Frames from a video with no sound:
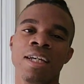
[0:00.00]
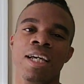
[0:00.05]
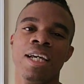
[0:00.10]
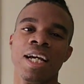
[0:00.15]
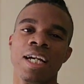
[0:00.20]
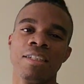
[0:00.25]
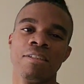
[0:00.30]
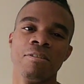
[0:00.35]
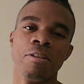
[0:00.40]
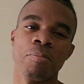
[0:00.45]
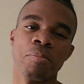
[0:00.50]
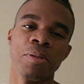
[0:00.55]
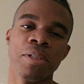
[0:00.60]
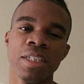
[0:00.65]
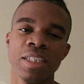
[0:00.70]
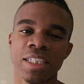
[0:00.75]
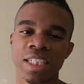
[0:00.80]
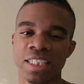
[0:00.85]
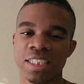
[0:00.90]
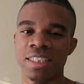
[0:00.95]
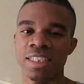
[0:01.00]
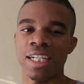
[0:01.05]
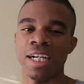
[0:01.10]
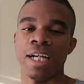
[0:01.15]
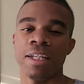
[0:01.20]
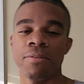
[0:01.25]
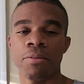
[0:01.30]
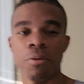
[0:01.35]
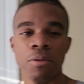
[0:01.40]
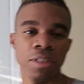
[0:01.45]
And I do appreciate you
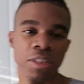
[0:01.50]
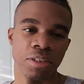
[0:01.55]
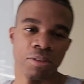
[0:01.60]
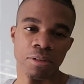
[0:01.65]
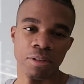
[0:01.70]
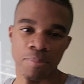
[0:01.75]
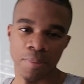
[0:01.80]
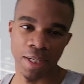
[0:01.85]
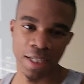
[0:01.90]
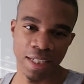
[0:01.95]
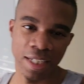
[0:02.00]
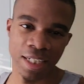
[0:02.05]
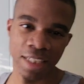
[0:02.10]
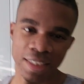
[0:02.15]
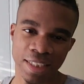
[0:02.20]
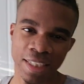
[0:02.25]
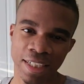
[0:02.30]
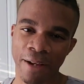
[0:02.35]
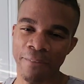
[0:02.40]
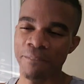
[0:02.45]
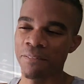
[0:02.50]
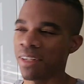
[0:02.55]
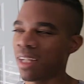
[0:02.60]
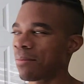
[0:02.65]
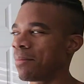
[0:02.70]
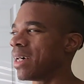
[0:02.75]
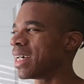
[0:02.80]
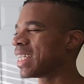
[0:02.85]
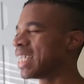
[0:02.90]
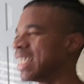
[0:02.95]
guys for enjoying my content. I feel
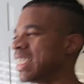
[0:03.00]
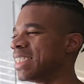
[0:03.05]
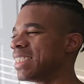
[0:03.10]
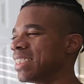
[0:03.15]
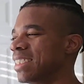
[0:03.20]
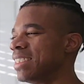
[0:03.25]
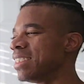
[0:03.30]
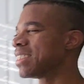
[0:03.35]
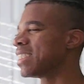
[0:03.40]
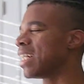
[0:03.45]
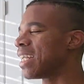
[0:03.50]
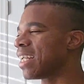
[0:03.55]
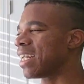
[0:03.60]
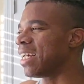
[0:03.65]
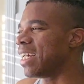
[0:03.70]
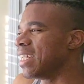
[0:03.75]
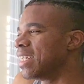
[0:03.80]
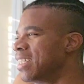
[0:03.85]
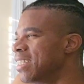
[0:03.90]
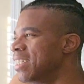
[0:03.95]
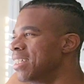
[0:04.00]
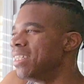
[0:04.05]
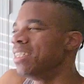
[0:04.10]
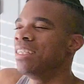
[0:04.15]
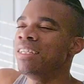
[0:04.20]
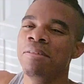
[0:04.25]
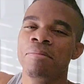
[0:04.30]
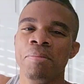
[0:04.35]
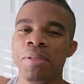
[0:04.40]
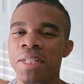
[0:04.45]
like my content is kind of like
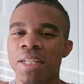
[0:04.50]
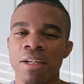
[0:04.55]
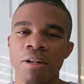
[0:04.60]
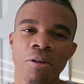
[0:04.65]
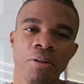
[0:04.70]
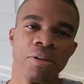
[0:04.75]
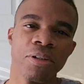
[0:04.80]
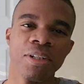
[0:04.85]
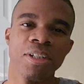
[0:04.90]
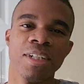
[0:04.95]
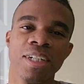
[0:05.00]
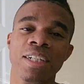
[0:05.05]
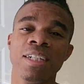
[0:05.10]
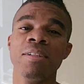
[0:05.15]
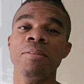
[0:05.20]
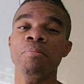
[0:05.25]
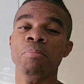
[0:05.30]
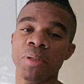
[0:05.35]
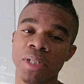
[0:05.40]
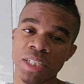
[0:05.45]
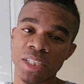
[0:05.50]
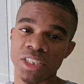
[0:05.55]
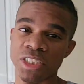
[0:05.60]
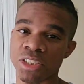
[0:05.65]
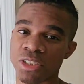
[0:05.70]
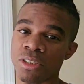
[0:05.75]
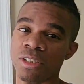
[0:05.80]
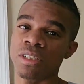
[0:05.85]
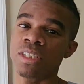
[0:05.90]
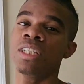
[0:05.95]
mediocre, pretty
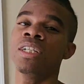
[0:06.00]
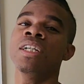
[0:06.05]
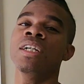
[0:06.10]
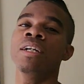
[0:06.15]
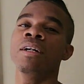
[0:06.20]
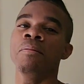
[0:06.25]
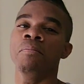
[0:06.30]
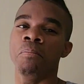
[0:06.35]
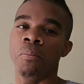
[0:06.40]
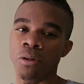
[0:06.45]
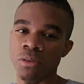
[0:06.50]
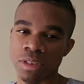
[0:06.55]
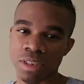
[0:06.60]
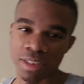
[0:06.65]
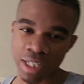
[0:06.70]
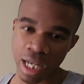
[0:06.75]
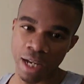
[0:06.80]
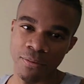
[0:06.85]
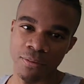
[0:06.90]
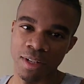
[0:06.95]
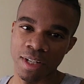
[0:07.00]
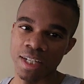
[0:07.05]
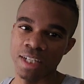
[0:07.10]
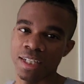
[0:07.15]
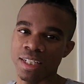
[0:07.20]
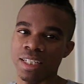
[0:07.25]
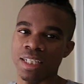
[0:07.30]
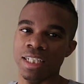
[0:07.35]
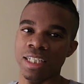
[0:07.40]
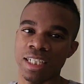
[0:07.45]
sure. Most
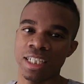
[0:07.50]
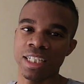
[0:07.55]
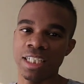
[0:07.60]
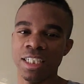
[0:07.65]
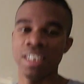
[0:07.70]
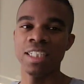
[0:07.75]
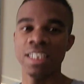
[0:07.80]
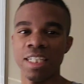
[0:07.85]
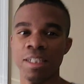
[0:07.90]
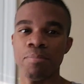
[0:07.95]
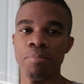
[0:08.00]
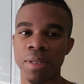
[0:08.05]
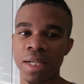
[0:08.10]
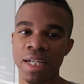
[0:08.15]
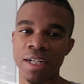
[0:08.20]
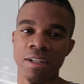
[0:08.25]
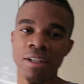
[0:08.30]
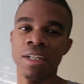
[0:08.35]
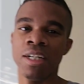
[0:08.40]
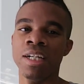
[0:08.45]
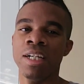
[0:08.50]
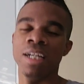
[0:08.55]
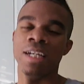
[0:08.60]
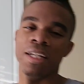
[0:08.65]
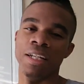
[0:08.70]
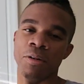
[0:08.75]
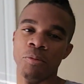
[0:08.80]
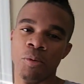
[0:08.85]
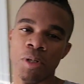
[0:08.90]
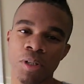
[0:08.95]
definitely, it could get better,
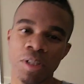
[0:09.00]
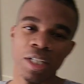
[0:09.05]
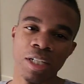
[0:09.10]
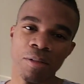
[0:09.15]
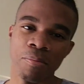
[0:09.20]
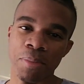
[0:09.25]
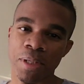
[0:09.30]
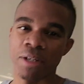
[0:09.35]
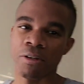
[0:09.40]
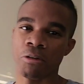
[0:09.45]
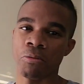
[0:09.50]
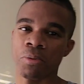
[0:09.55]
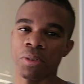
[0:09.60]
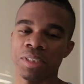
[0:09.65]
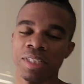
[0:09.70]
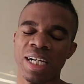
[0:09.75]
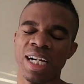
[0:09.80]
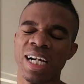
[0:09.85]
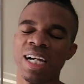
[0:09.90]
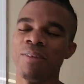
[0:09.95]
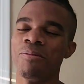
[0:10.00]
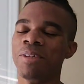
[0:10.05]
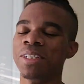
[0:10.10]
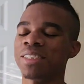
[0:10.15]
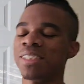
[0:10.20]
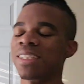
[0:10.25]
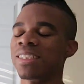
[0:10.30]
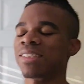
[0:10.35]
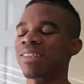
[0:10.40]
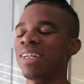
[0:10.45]
and it will get better over time
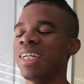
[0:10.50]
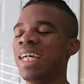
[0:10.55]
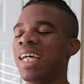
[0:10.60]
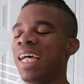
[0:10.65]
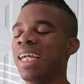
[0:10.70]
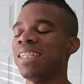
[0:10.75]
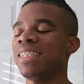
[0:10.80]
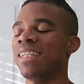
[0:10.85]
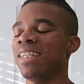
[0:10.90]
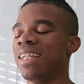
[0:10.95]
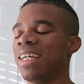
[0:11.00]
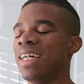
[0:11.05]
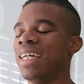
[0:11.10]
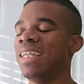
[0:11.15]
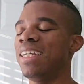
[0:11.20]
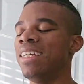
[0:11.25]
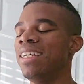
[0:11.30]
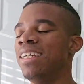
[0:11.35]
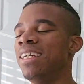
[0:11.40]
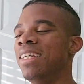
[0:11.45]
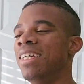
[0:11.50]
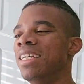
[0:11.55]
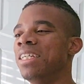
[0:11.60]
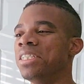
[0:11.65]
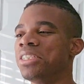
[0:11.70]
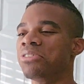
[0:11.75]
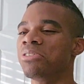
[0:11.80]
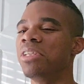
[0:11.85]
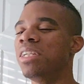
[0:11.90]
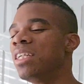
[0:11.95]
once I start acting like
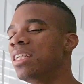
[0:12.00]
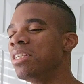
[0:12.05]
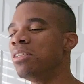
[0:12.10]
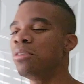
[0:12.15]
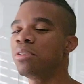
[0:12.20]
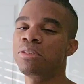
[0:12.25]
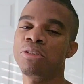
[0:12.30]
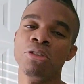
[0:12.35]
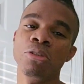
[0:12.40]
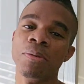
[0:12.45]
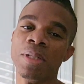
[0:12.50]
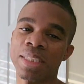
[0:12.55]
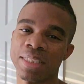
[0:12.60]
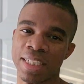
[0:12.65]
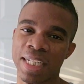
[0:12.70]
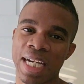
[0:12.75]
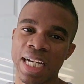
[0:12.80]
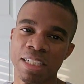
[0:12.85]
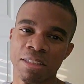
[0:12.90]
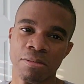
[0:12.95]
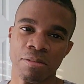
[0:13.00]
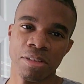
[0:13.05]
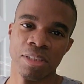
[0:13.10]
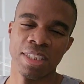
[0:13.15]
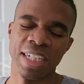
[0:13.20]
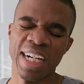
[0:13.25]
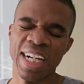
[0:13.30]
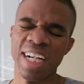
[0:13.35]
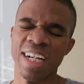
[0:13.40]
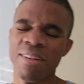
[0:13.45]
and treating YouTube as an actual
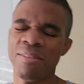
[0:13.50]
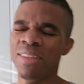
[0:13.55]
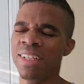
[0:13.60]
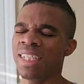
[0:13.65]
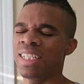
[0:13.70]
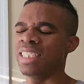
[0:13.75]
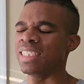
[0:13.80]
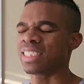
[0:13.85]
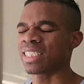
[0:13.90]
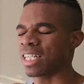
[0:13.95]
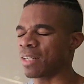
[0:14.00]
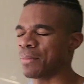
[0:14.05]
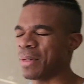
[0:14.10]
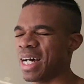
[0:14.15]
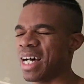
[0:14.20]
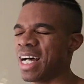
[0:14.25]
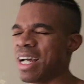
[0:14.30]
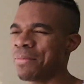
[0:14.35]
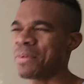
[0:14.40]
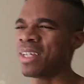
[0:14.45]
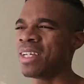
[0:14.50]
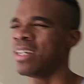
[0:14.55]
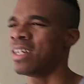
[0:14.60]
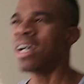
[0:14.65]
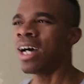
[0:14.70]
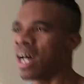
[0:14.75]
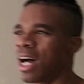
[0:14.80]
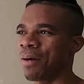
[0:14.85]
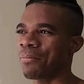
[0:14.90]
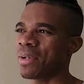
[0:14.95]
job instead of a hobby.
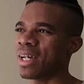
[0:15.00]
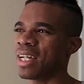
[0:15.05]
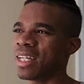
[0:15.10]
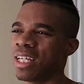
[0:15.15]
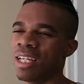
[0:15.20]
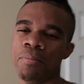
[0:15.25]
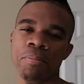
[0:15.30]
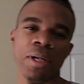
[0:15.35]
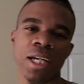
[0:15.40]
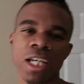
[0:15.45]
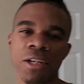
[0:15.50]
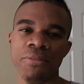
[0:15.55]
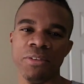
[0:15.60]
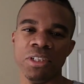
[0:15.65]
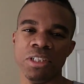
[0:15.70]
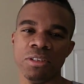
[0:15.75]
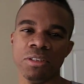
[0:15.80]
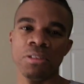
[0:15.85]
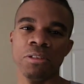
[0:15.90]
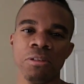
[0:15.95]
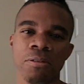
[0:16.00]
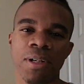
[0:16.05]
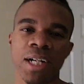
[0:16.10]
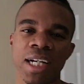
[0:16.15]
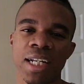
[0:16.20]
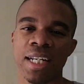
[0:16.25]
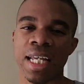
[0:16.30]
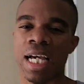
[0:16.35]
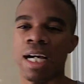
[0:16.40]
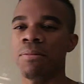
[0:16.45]
I'm not getting paid for YouTube
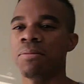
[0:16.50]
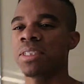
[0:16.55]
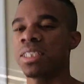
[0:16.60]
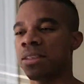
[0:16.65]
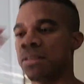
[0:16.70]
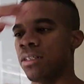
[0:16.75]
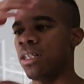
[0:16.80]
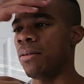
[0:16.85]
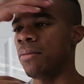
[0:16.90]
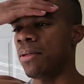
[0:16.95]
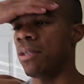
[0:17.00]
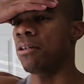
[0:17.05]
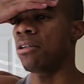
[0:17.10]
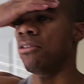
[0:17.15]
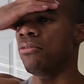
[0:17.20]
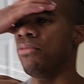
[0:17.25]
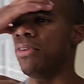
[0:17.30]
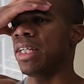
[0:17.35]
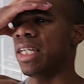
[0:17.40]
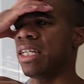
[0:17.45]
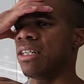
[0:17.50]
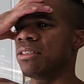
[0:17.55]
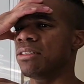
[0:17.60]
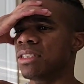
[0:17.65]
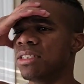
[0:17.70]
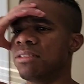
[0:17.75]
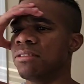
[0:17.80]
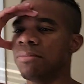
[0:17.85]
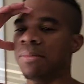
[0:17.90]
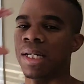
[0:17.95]
right now. I'm just uploading videos
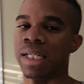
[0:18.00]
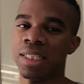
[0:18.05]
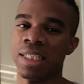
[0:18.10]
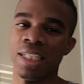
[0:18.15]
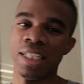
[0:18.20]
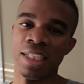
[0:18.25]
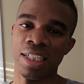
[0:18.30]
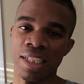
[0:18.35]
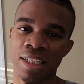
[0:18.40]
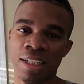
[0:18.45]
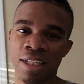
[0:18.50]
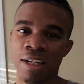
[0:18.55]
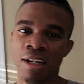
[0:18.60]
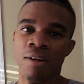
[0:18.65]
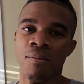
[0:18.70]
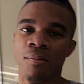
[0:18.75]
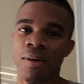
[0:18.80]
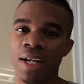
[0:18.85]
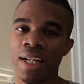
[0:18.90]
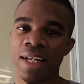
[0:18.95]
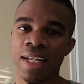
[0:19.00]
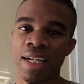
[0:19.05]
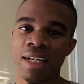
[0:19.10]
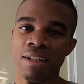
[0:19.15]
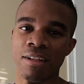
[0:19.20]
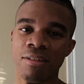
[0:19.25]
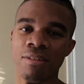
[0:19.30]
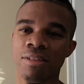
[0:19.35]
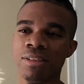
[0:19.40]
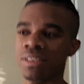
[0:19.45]
and doing my thing. right
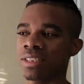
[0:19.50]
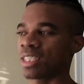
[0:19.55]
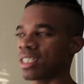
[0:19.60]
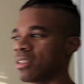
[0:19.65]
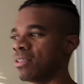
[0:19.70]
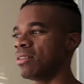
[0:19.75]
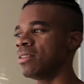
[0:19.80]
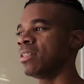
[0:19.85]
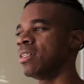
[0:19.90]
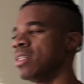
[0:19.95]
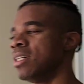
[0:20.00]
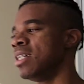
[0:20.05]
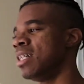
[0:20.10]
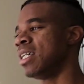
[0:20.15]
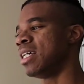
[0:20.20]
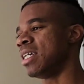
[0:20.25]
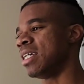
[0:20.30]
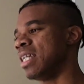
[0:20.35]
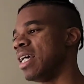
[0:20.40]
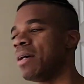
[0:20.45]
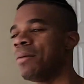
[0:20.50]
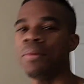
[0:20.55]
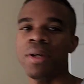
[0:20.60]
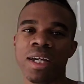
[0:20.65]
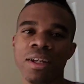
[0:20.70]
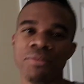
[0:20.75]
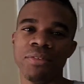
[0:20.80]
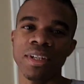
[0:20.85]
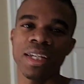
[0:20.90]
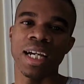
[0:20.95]
now. So yeah,
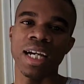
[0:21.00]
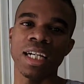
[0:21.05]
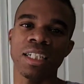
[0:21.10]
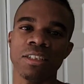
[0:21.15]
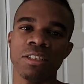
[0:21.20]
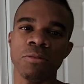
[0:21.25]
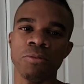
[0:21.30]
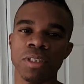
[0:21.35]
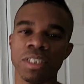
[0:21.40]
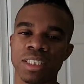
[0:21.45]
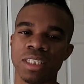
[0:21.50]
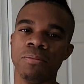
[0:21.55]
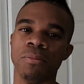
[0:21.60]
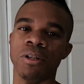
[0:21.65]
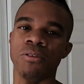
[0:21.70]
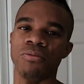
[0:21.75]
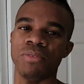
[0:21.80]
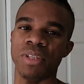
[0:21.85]
man, if you guys do want to see more